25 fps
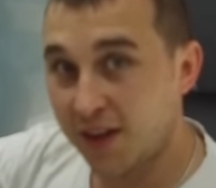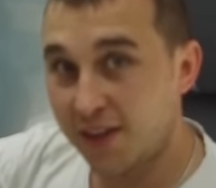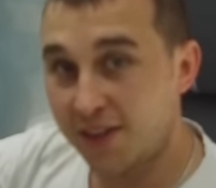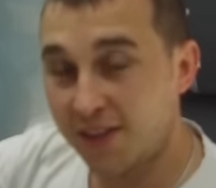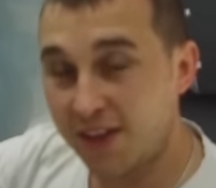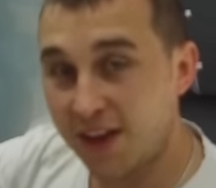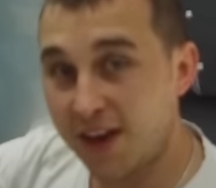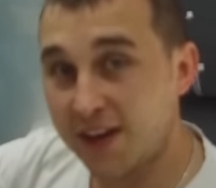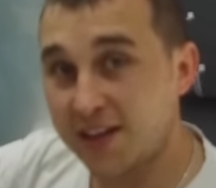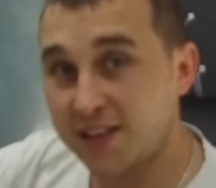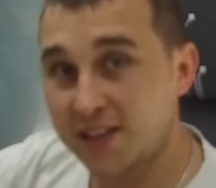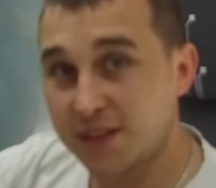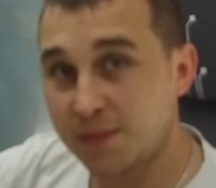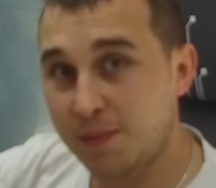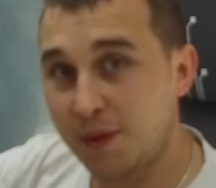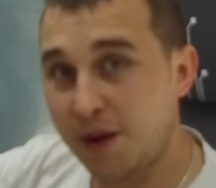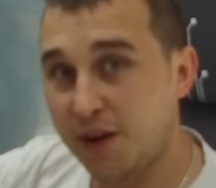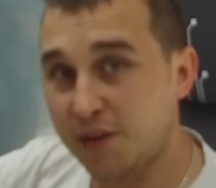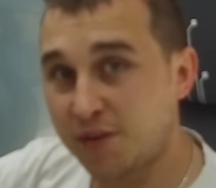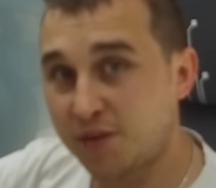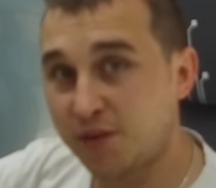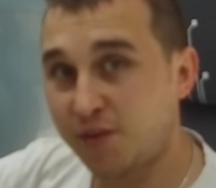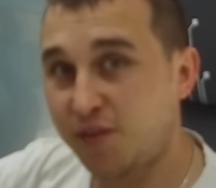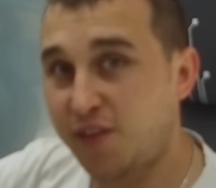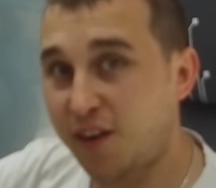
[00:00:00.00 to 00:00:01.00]
That is the
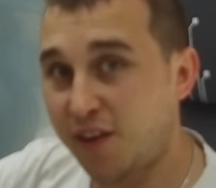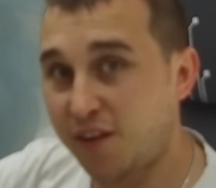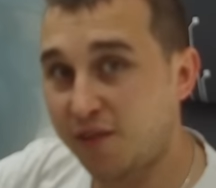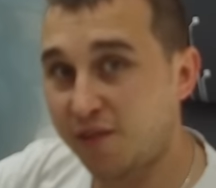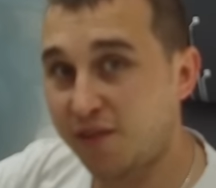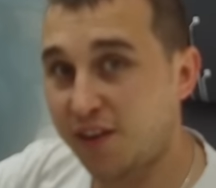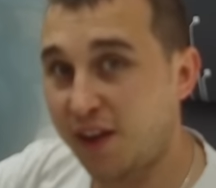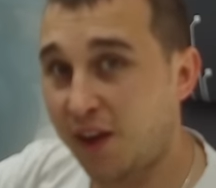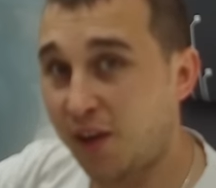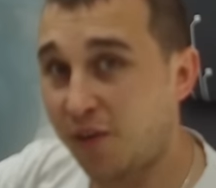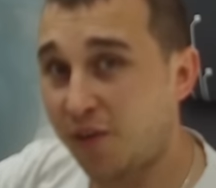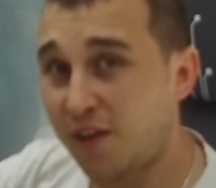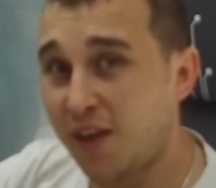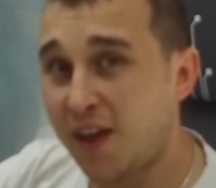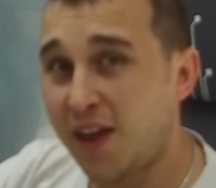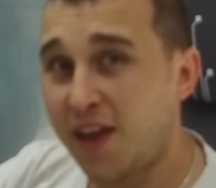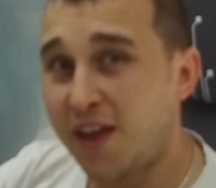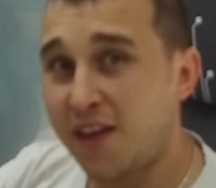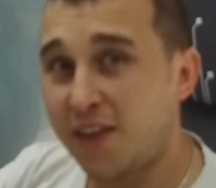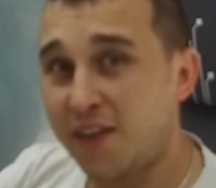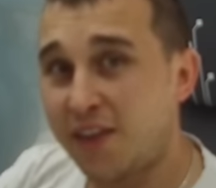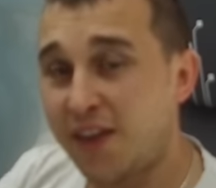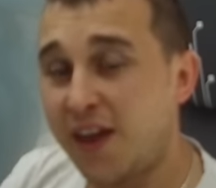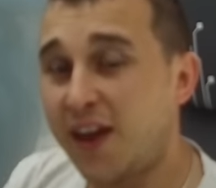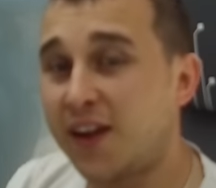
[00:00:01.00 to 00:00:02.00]
battery vent valve.
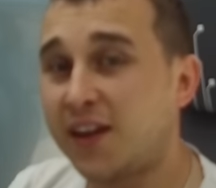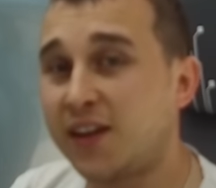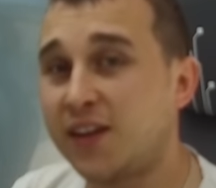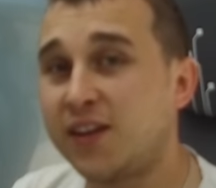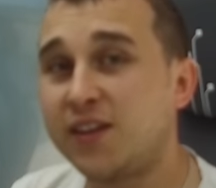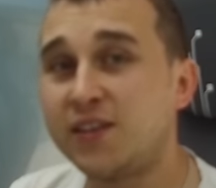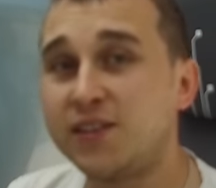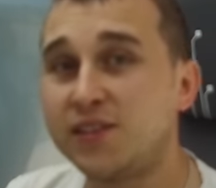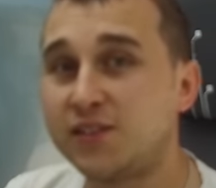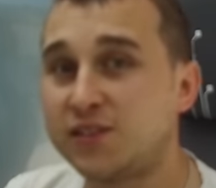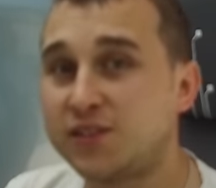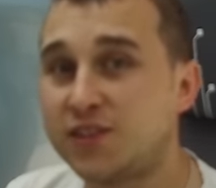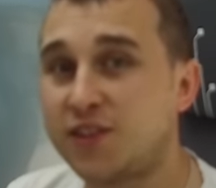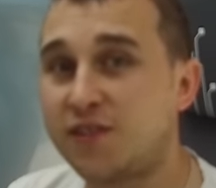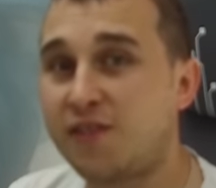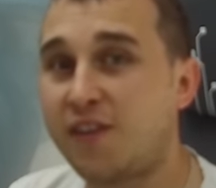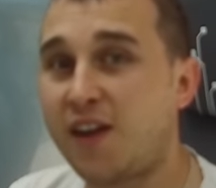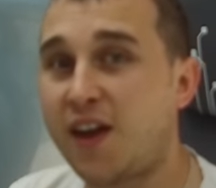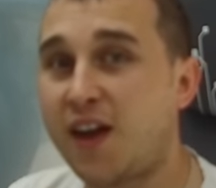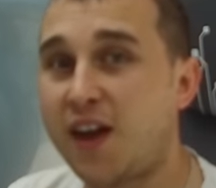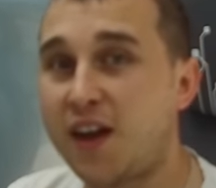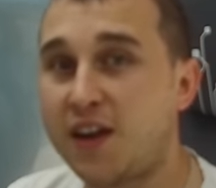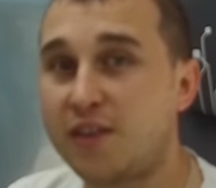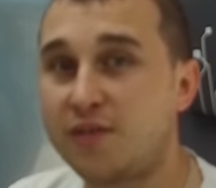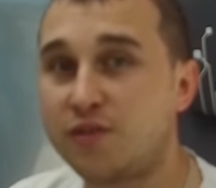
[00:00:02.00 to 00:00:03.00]
That can
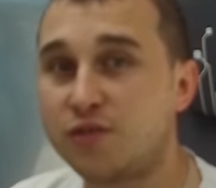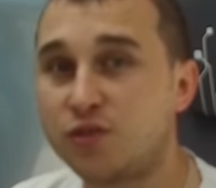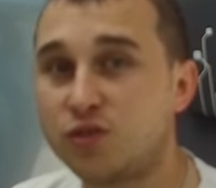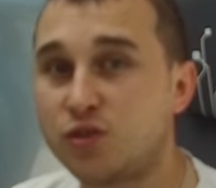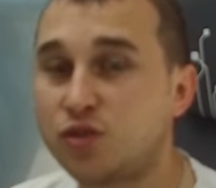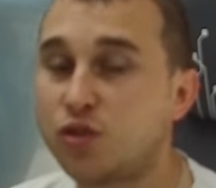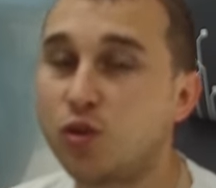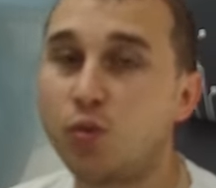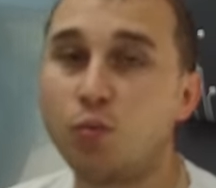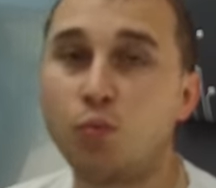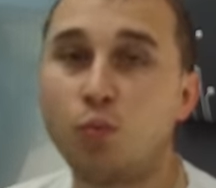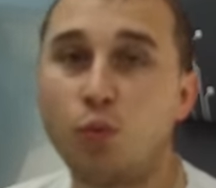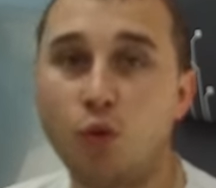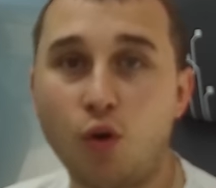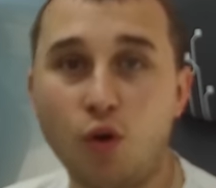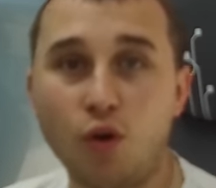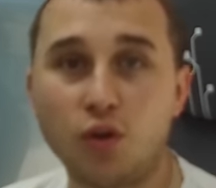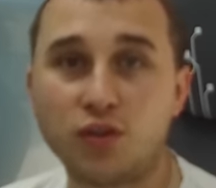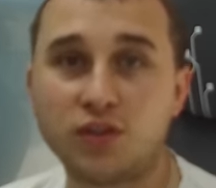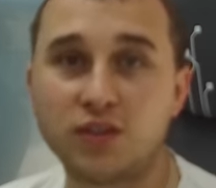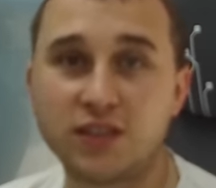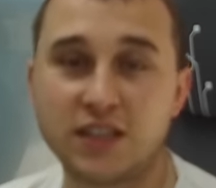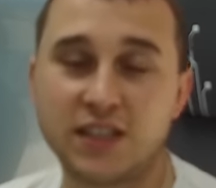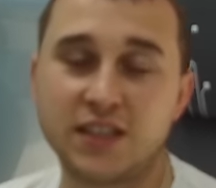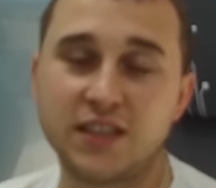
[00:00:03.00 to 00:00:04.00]
survive some
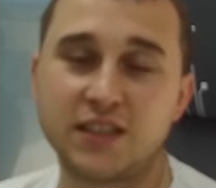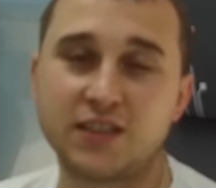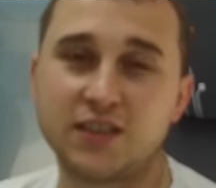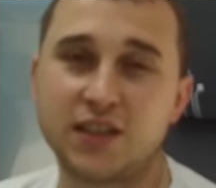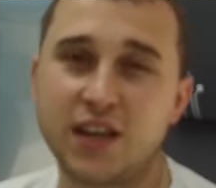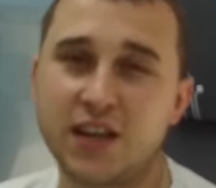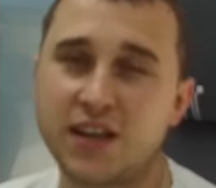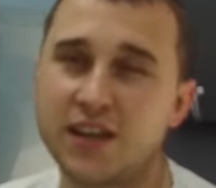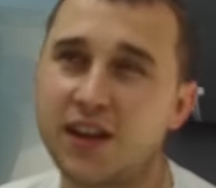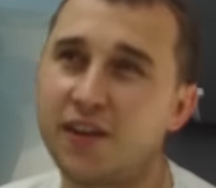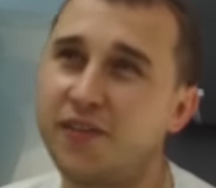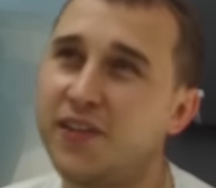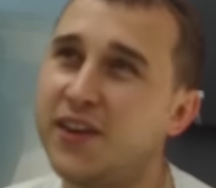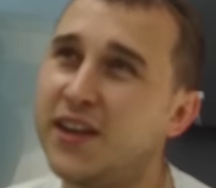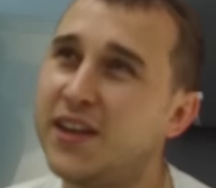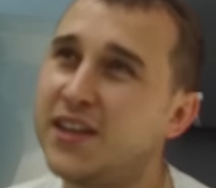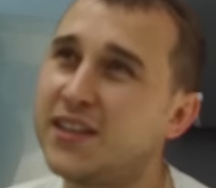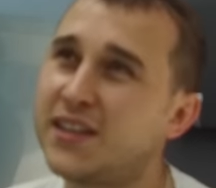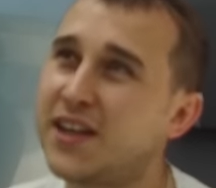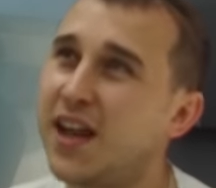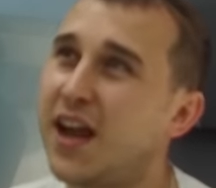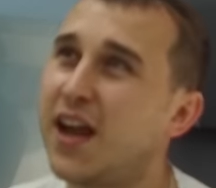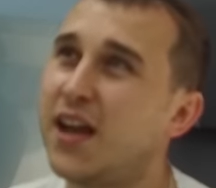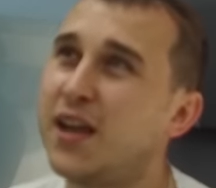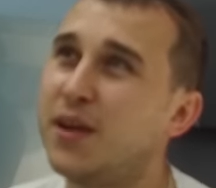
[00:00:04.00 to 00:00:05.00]
water. I think
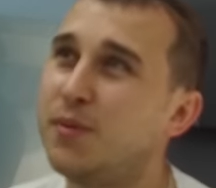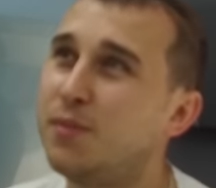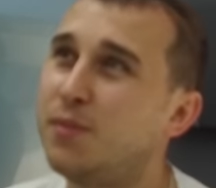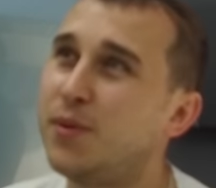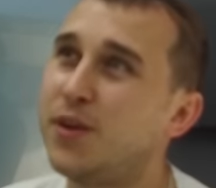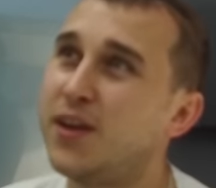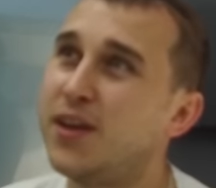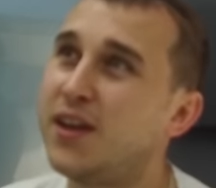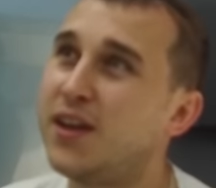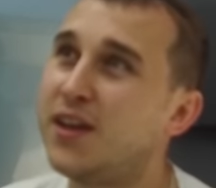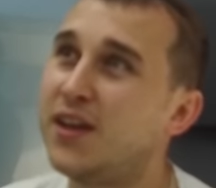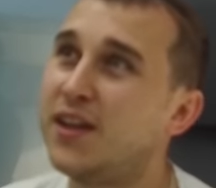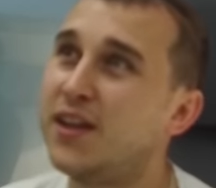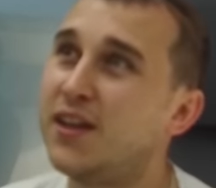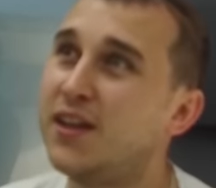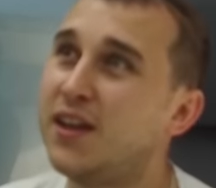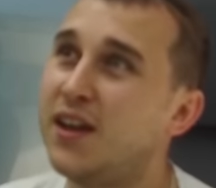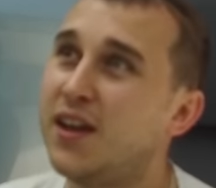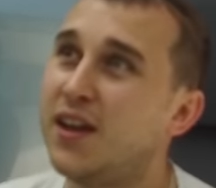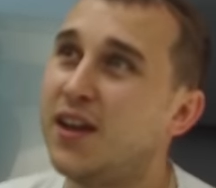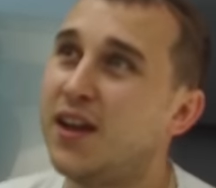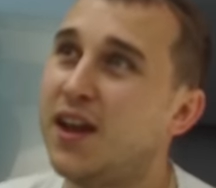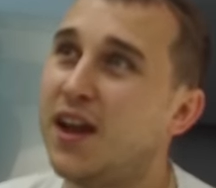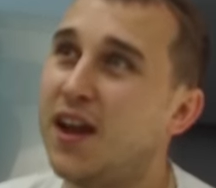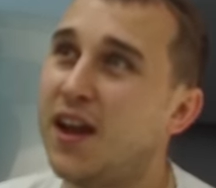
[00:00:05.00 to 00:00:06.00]
it's
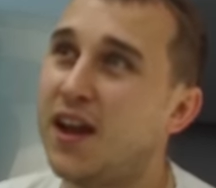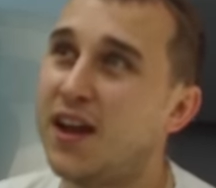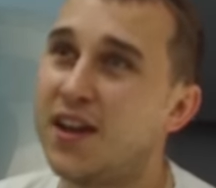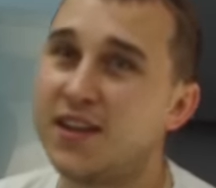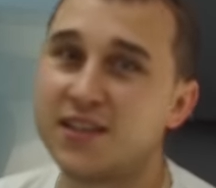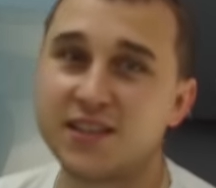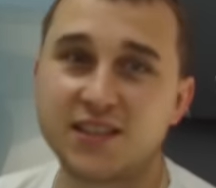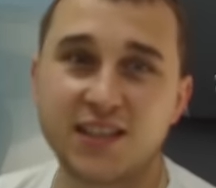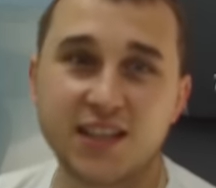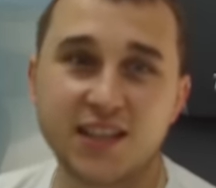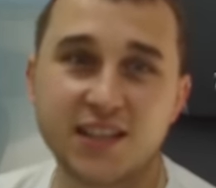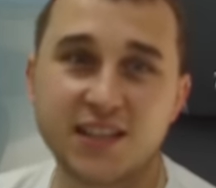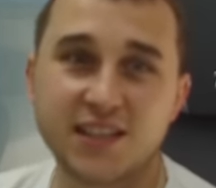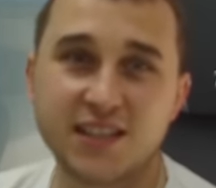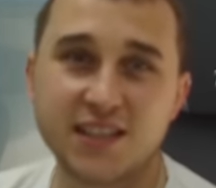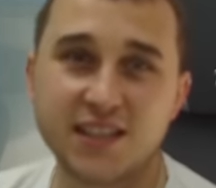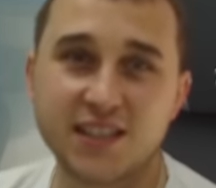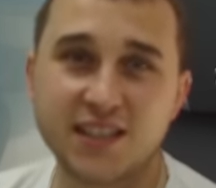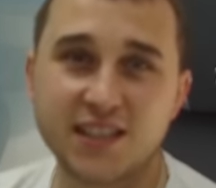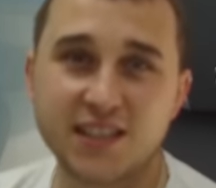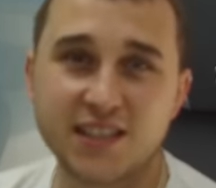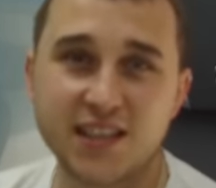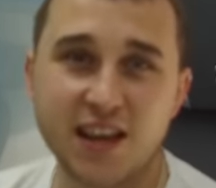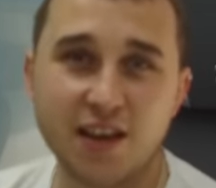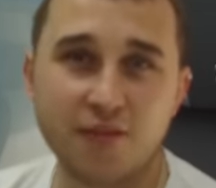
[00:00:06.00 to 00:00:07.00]

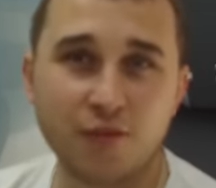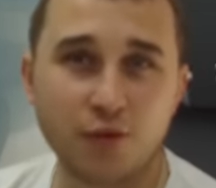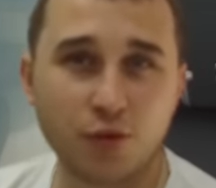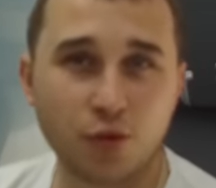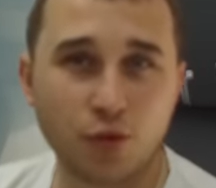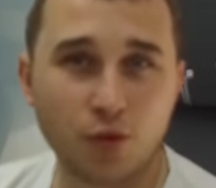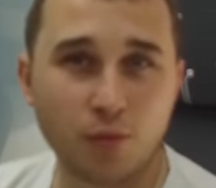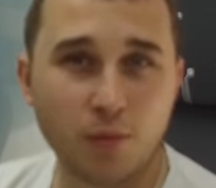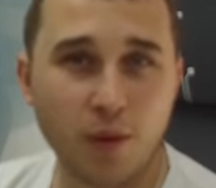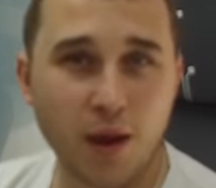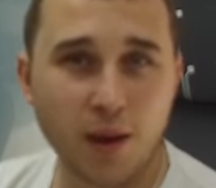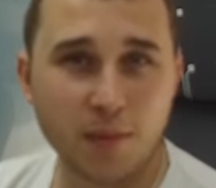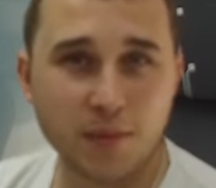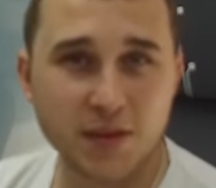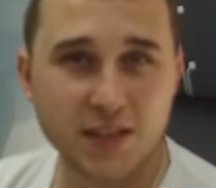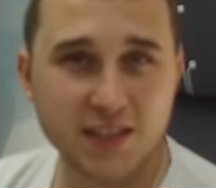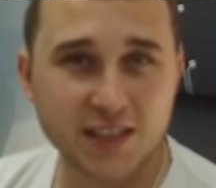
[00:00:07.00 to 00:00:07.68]
IP67, or it might be